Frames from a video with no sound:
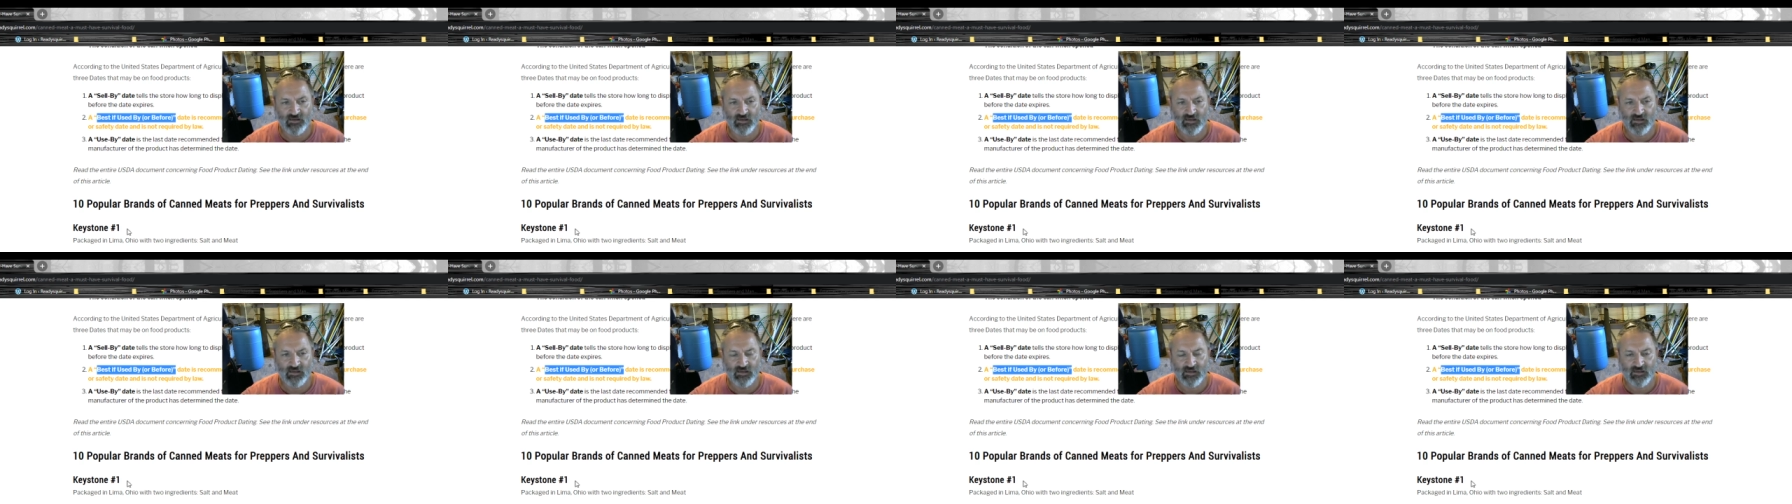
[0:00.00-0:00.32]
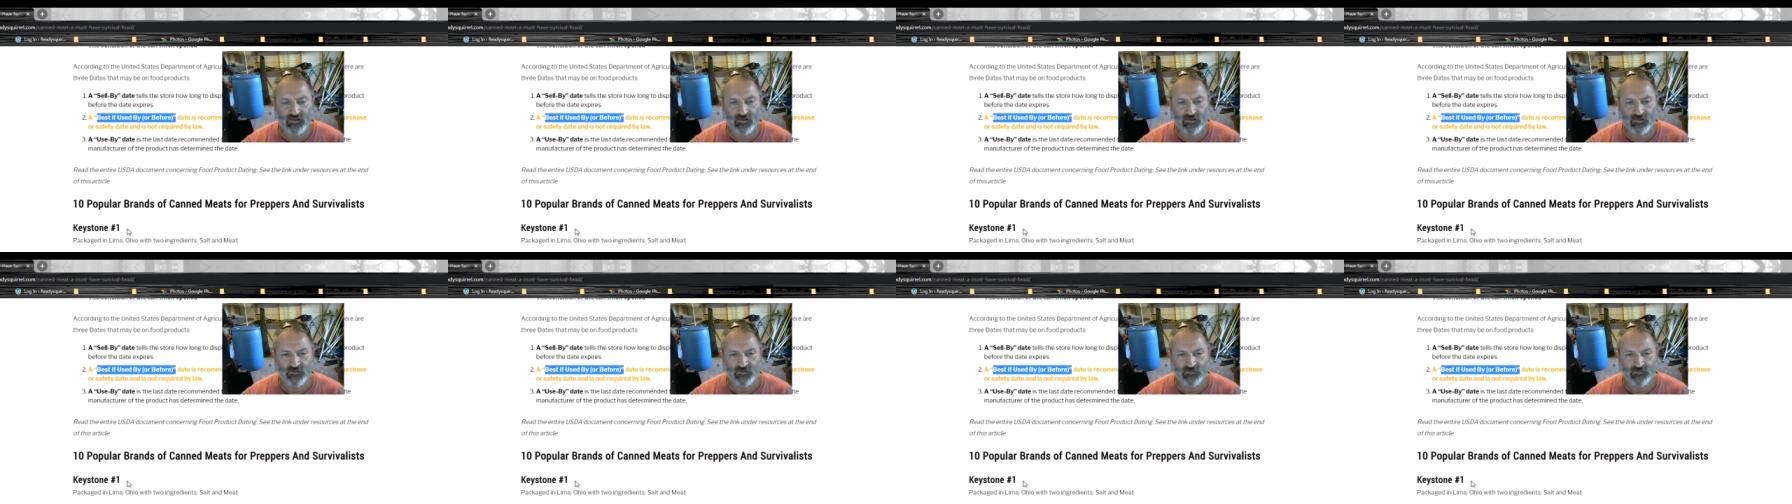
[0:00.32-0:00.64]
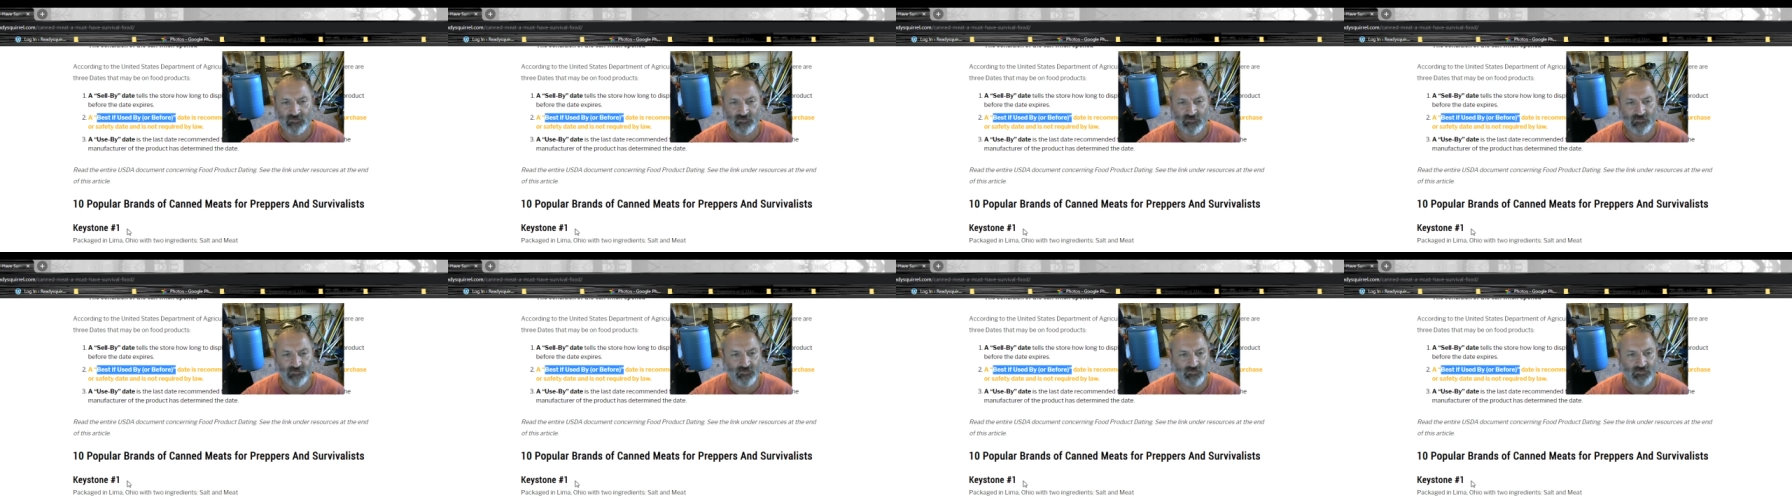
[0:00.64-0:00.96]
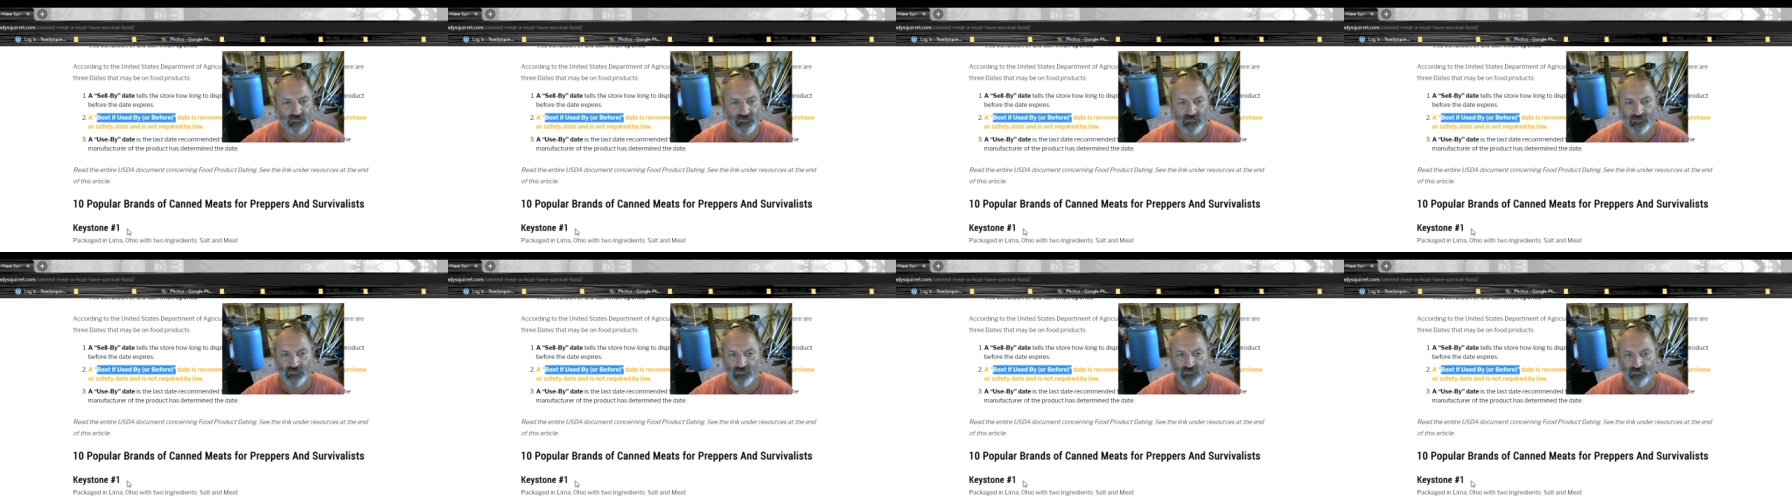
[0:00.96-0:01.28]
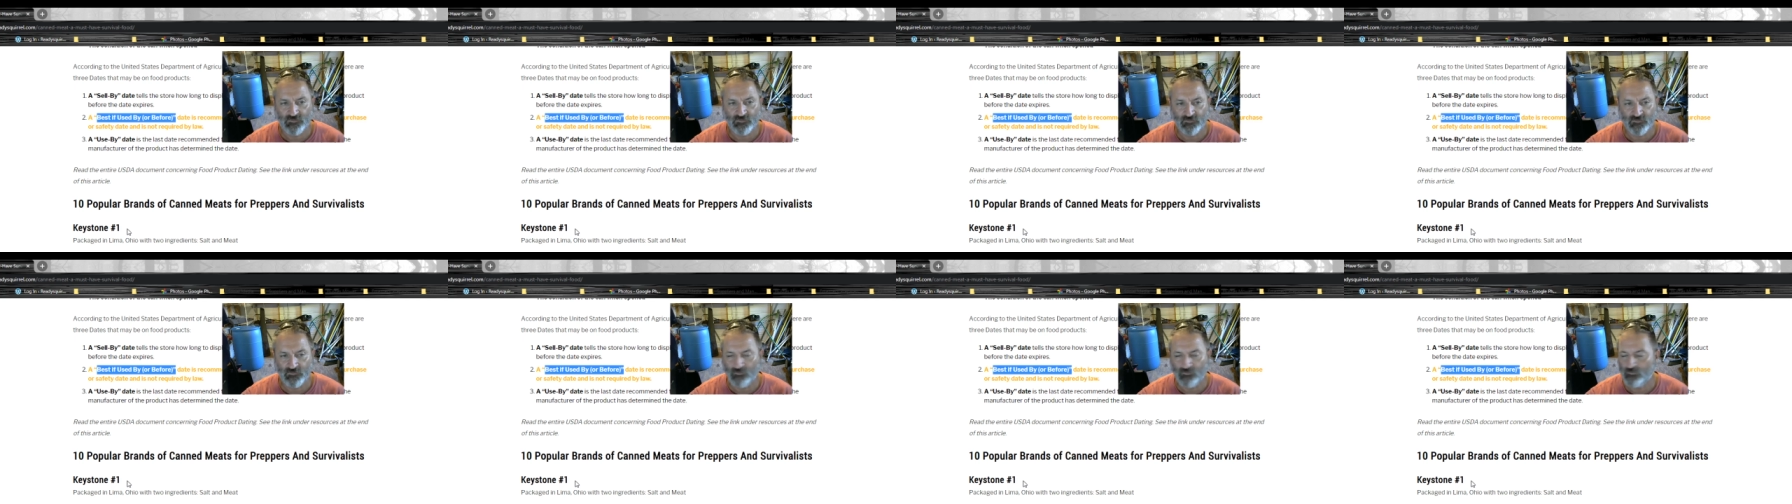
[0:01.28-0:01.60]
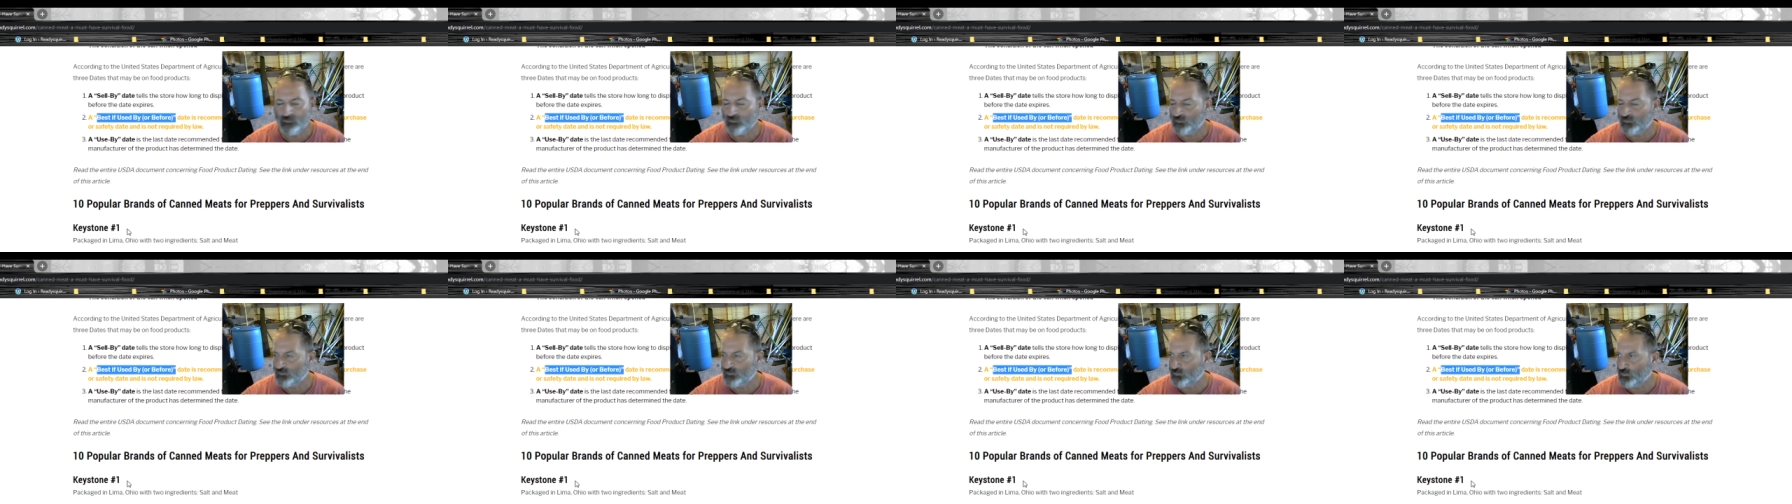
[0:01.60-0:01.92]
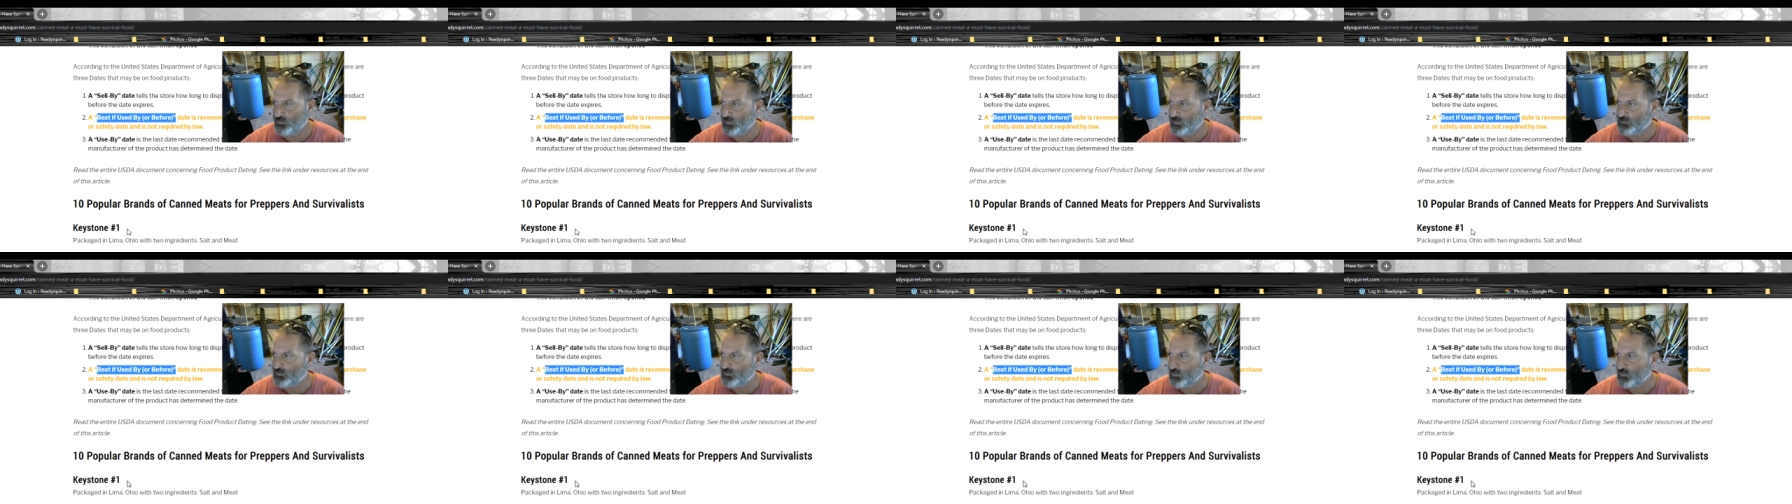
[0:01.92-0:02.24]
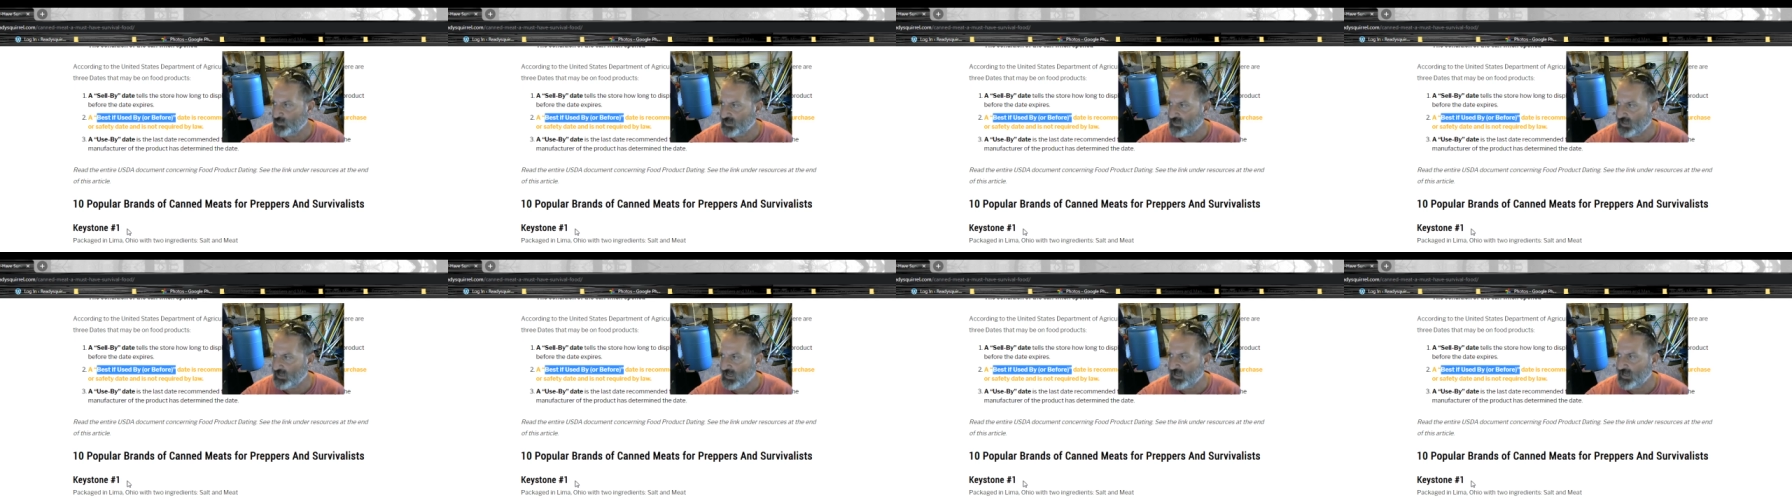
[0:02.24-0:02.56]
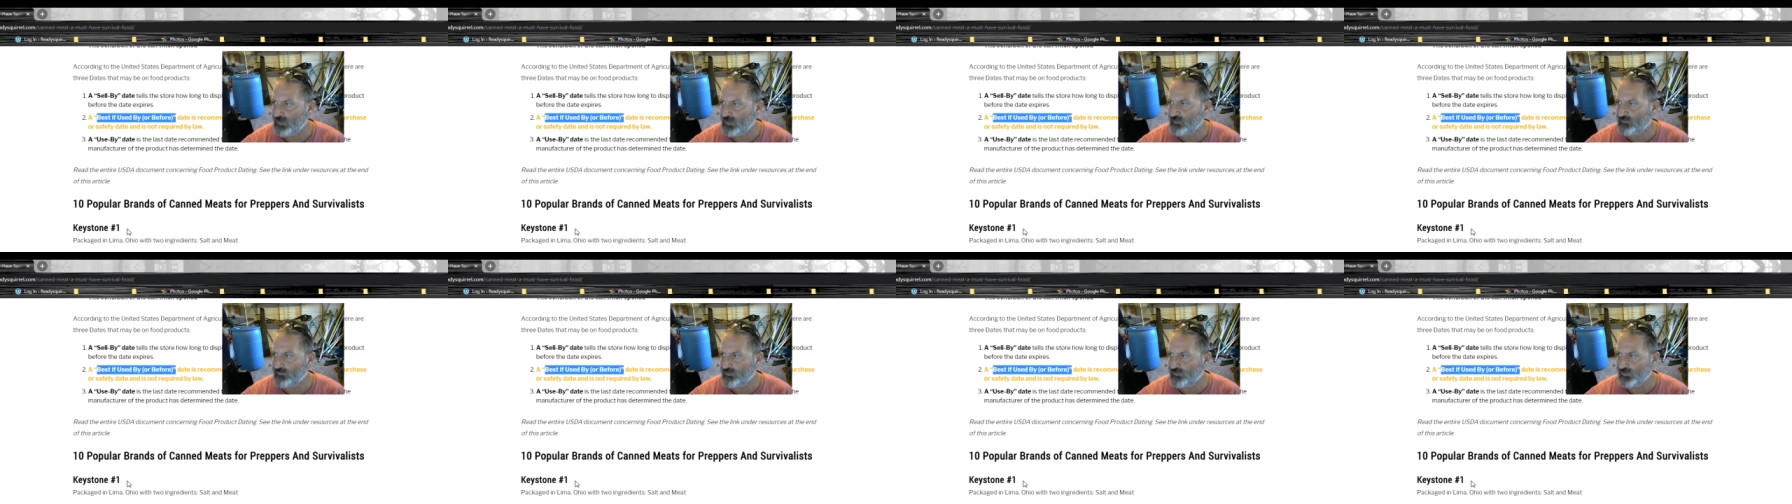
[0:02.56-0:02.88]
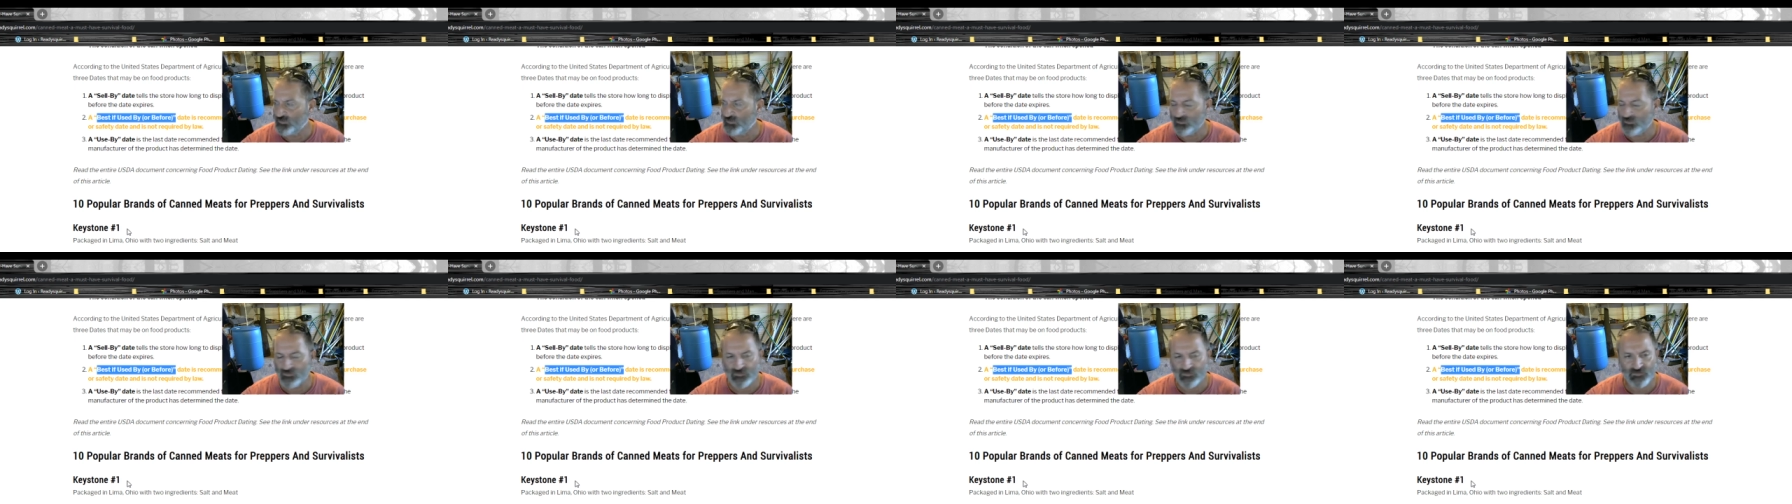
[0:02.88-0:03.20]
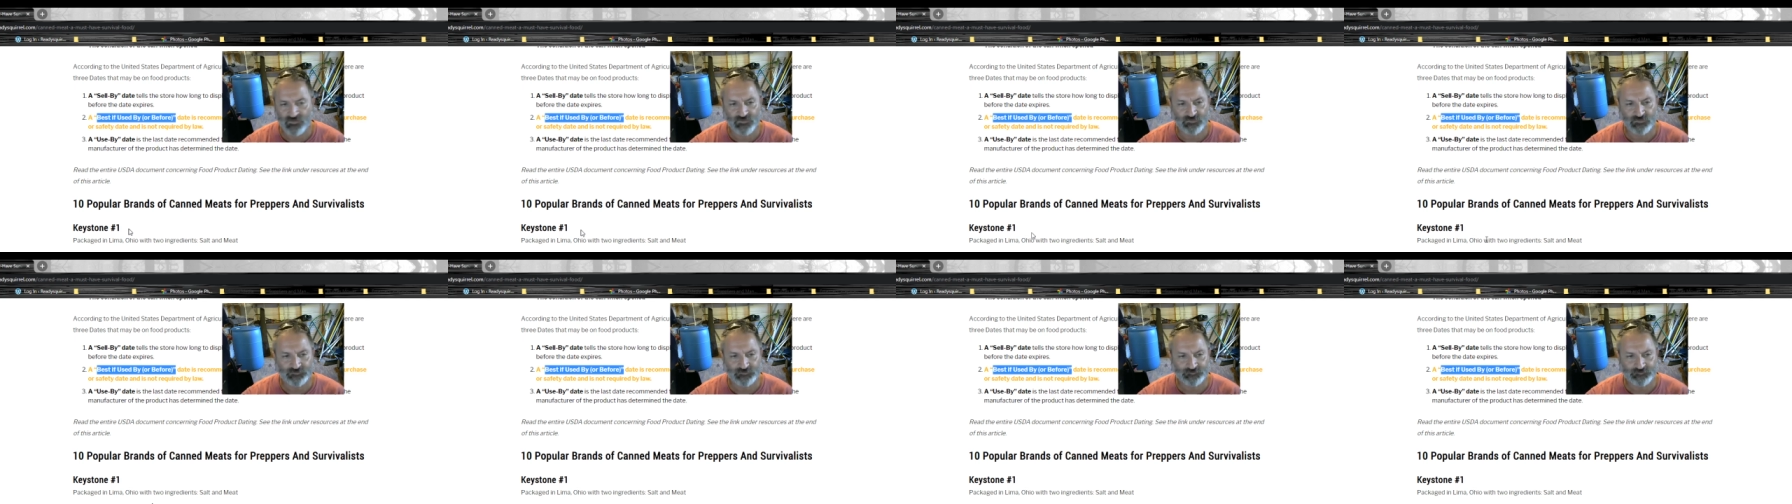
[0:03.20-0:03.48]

and pretty high reviews.